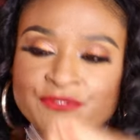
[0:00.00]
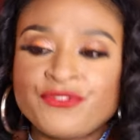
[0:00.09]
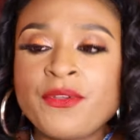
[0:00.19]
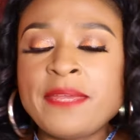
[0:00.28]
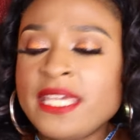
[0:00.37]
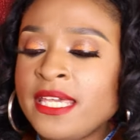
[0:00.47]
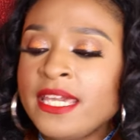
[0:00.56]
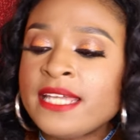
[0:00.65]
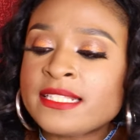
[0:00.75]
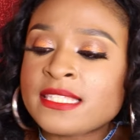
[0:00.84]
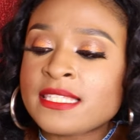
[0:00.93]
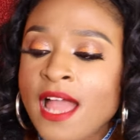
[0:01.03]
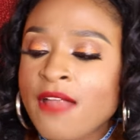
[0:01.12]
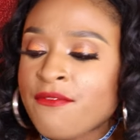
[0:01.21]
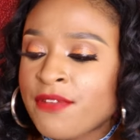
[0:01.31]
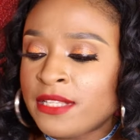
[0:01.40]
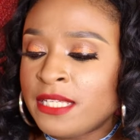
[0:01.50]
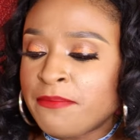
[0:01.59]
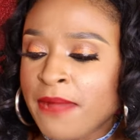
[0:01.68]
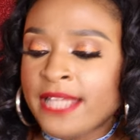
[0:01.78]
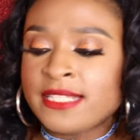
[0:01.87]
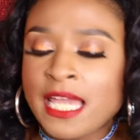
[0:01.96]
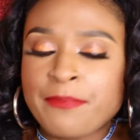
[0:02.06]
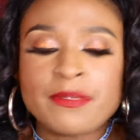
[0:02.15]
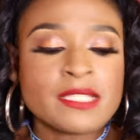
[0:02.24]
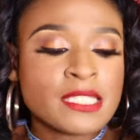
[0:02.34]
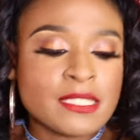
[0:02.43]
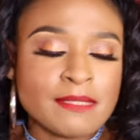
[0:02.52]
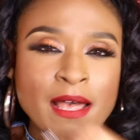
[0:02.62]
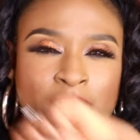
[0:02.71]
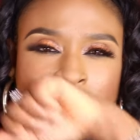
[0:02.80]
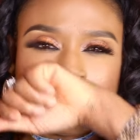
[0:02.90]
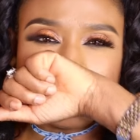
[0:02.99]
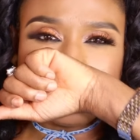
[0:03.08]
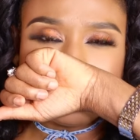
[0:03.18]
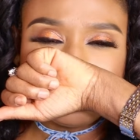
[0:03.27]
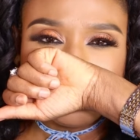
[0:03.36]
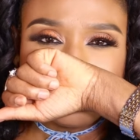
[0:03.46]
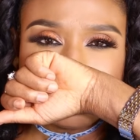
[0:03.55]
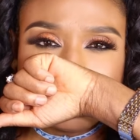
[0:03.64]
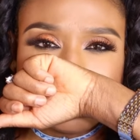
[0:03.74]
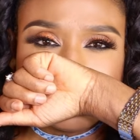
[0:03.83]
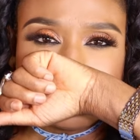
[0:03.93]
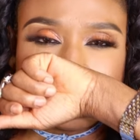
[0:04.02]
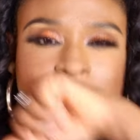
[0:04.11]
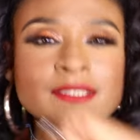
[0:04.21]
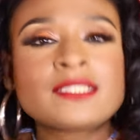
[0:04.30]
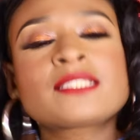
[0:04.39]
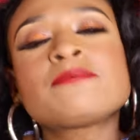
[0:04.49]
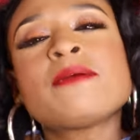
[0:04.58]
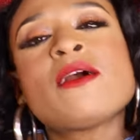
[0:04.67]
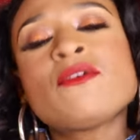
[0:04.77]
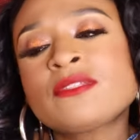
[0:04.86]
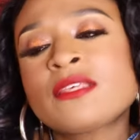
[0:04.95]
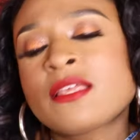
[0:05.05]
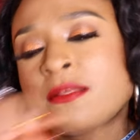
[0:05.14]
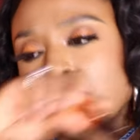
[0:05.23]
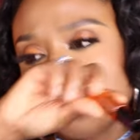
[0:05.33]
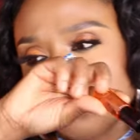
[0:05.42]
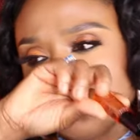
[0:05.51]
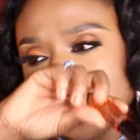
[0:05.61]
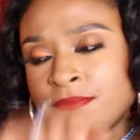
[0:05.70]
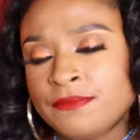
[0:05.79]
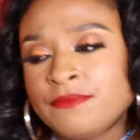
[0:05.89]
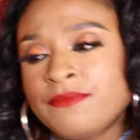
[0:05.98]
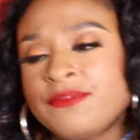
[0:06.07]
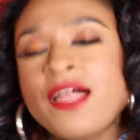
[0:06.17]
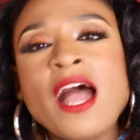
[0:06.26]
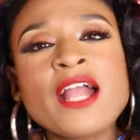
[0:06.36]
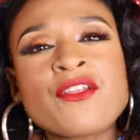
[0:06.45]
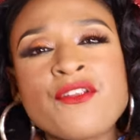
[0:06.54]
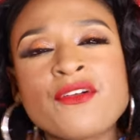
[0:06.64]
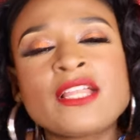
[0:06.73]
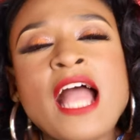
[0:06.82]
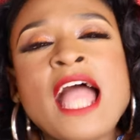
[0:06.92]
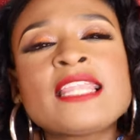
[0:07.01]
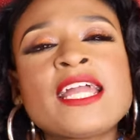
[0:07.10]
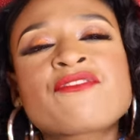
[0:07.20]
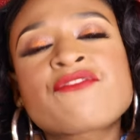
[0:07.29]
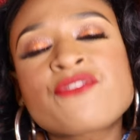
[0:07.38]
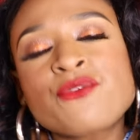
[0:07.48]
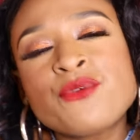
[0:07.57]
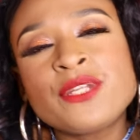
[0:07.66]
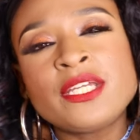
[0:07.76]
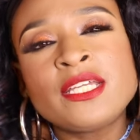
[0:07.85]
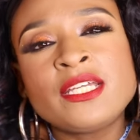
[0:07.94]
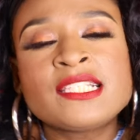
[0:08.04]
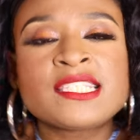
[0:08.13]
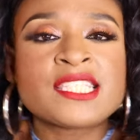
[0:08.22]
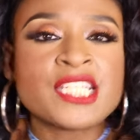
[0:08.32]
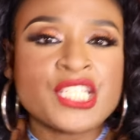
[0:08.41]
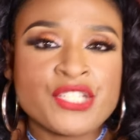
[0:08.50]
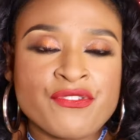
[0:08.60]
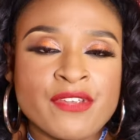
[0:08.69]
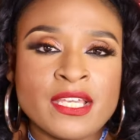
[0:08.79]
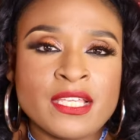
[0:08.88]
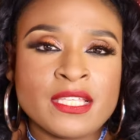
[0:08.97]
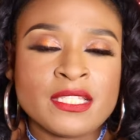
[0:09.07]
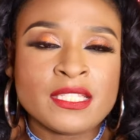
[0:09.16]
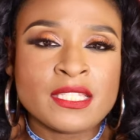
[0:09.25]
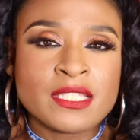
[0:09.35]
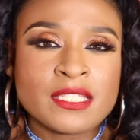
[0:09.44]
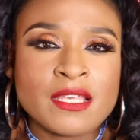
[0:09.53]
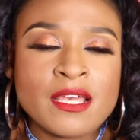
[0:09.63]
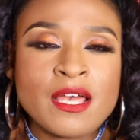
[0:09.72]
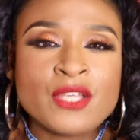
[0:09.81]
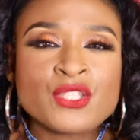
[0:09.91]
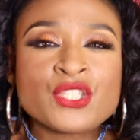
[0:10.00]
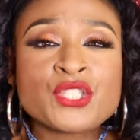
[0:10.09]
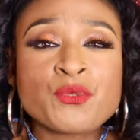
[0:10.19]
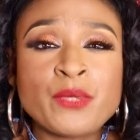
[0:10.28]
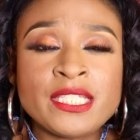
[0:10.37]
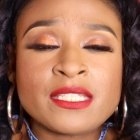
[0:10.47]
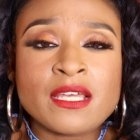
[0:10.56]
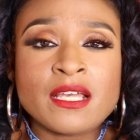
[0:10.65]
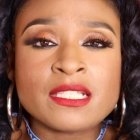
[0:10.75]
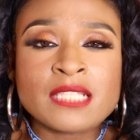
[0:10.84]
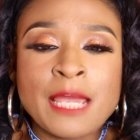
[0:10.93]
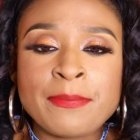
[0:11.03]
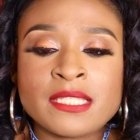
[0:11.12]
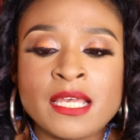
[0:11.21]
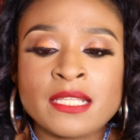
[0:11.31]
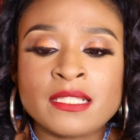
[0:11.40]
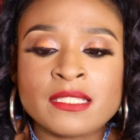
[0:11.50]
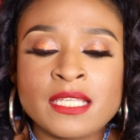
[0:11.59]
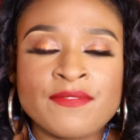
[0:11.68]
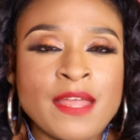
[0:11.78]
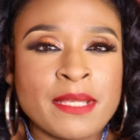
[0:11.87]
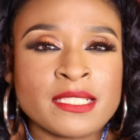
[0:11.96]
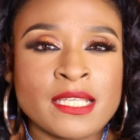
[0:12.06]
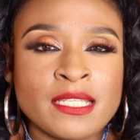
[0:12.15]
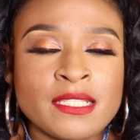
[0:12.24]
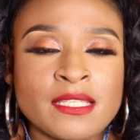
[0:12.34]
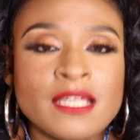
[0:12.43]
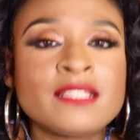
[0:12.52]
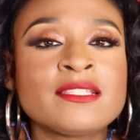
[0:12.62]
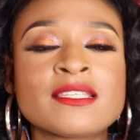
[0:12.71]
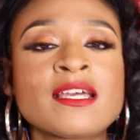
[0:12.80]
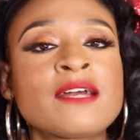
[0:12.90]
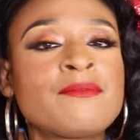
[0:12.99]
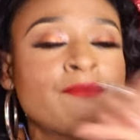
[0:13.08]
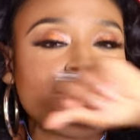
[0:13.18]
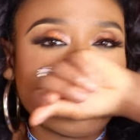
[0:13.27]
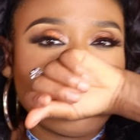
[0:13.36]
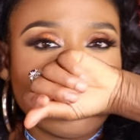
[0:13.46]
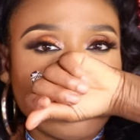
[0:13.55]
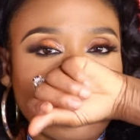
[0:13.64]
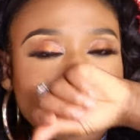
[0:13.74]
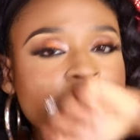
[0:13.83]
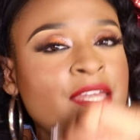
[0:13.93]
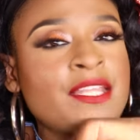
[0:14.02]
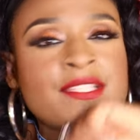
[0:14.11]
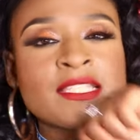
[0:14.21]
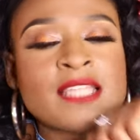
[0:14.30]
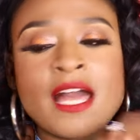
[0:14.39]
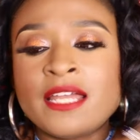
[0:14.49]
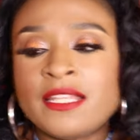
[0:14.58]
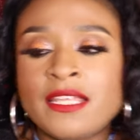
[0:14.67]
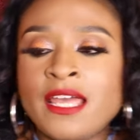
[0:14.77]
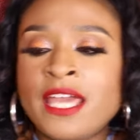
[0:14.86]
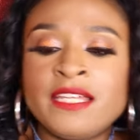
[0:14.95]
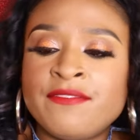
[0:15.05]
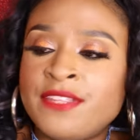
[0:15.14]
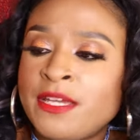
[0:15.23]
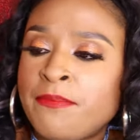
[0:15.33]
For me, it's not really my type of smell. It smells not girly. I like fruity, citrus, sweet type of scents, if that makes any sense. And this is not any of the